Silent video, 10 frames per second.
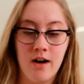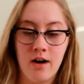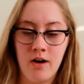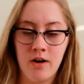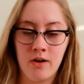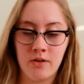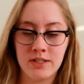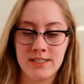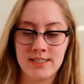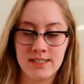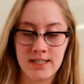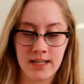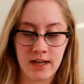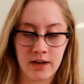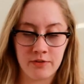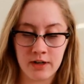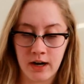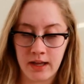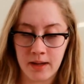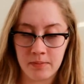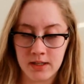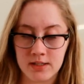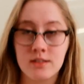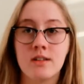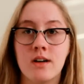Oh, this is the ticket. I forgot I kept this.